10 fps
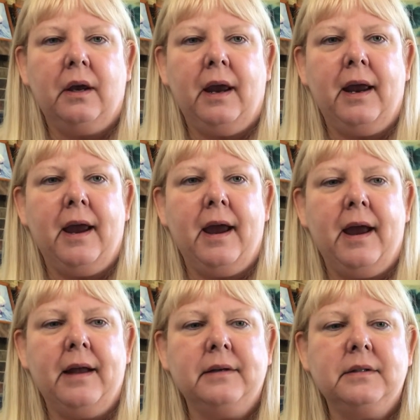
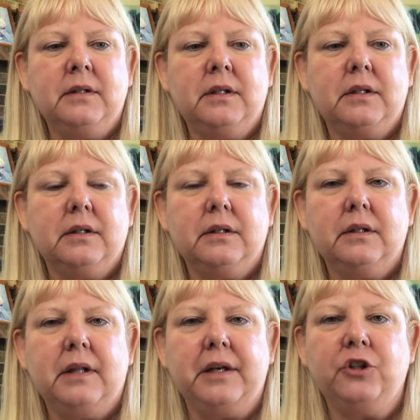And
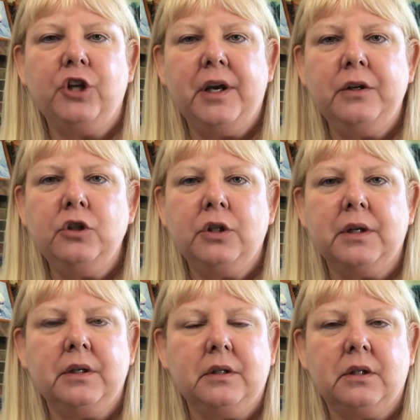they changed
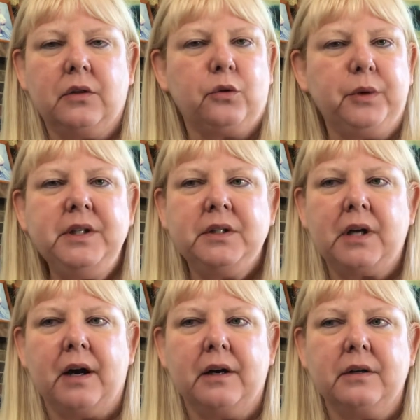it to three
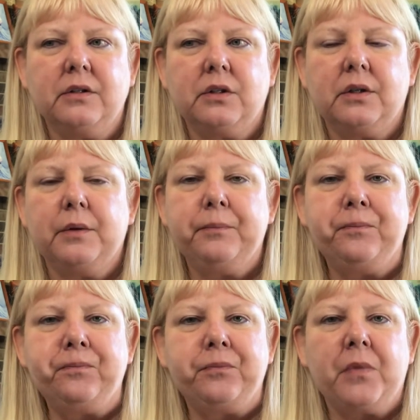stars.
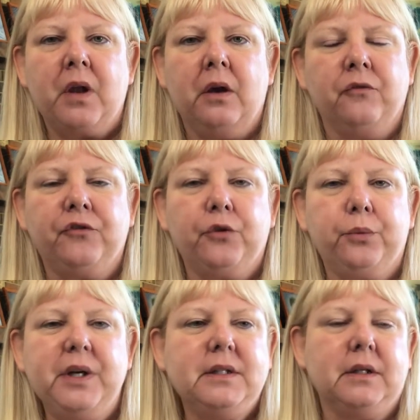And for
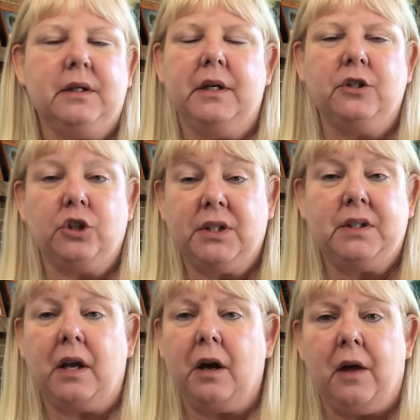reason, it just
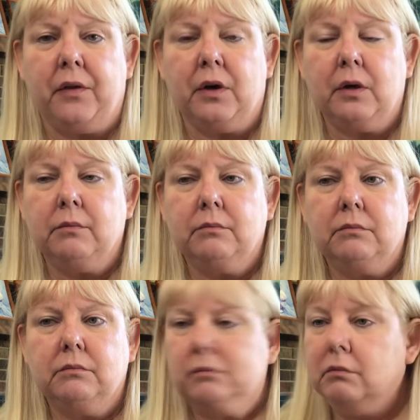said other
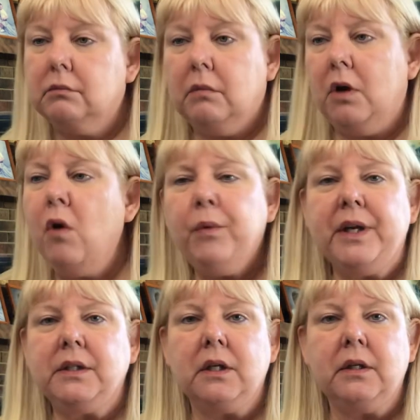no
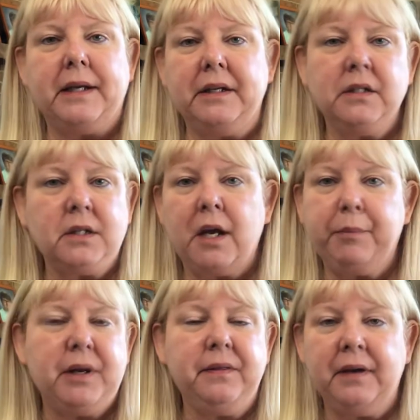reason. They didn't type
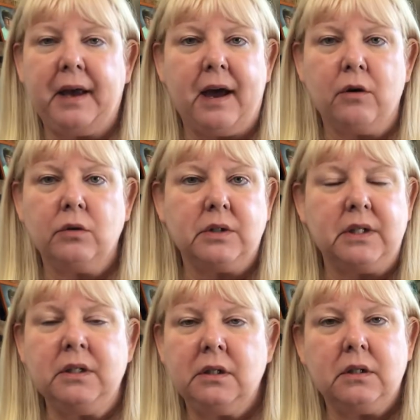anything out,
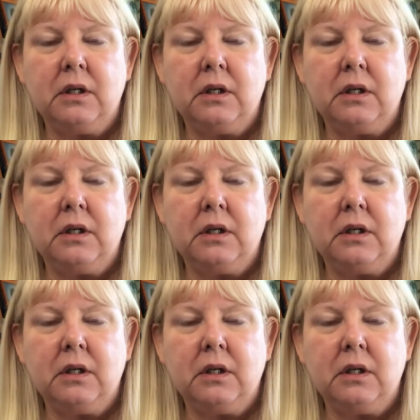didn't,